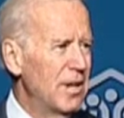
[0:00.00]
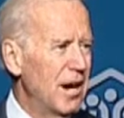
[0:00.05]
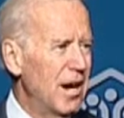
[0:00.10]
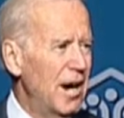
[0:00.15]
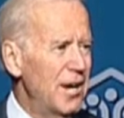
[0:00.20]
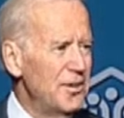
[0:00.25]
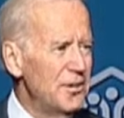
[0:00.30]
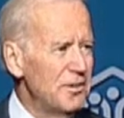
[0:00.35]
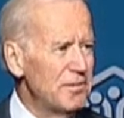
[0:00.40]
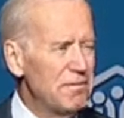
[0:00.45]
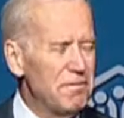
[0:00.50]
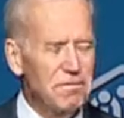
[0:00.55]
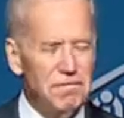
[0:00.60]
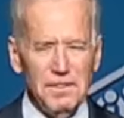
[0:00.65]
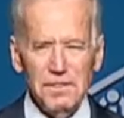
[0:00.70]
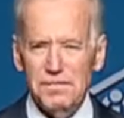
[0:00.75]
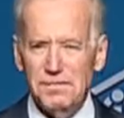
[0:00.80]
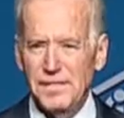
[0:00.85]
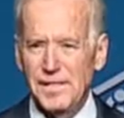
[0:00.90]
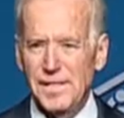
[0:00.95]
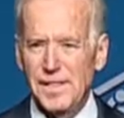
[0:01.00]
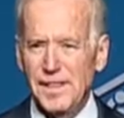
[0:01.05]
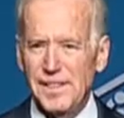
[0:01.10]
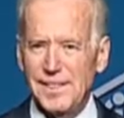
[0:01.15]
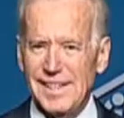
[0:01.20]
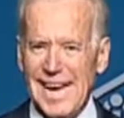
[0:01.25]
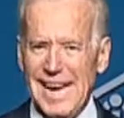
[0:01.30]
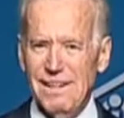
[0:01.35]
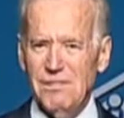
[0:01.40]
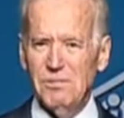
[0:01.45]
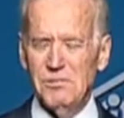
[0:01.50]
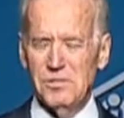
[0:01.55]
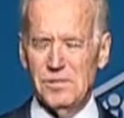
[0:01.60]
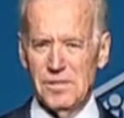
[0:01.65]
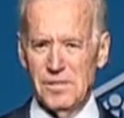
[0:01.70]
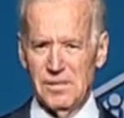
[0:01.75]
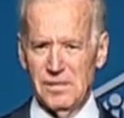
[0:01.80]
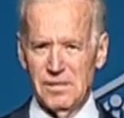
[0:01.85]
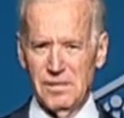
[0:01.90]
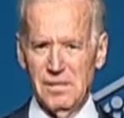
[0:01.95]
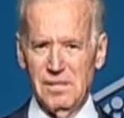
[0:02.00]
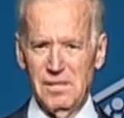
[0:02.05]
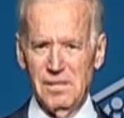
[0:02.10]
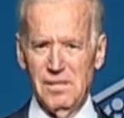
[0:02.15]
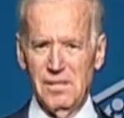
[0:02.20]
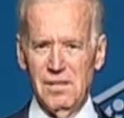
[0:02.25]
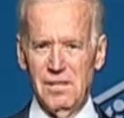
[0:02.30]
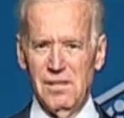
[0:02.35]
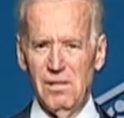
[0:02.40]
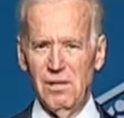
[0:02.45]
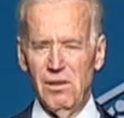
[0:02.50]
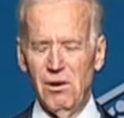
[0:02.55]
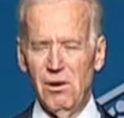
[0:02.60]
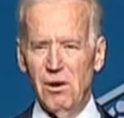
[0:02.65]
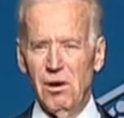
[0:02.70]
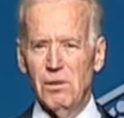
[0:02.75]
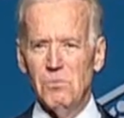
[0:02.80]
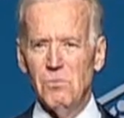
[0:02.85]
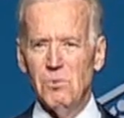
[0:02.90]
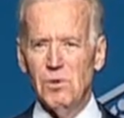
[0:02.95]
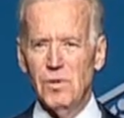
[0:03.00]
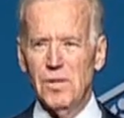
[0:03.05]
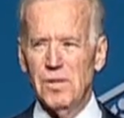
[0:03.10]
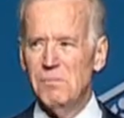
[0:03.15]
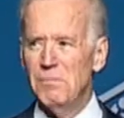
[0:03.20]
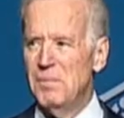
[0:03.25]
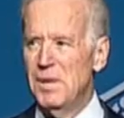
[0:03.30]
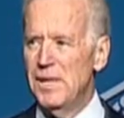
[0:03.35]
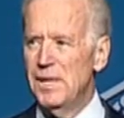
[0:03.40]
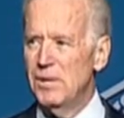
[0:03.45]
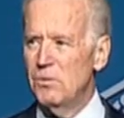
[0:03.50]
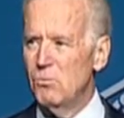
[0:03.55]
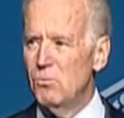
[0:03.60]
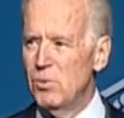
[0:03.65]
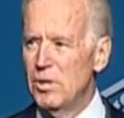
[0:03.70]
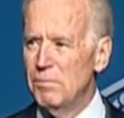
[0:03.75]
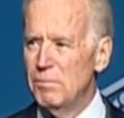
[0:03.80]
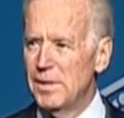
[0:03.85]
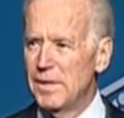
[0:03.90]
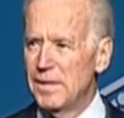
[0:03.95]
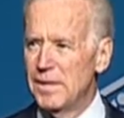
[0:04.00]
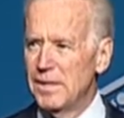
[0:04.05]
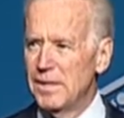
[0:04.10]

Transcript: 150,000 hardworking men and women.